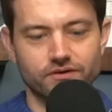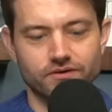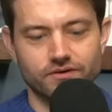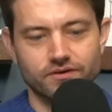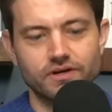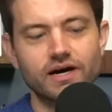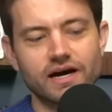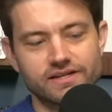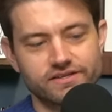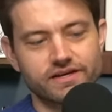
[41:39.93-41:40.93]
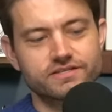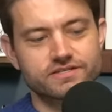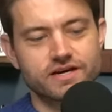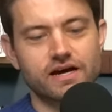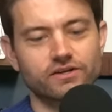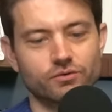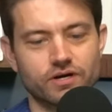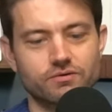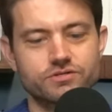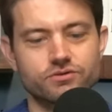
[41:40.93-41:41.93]
your day list? That's exactly
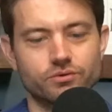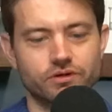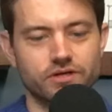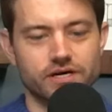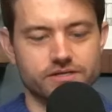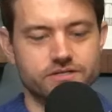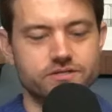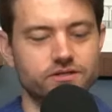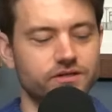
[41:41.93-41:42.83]
what I was doing, yes.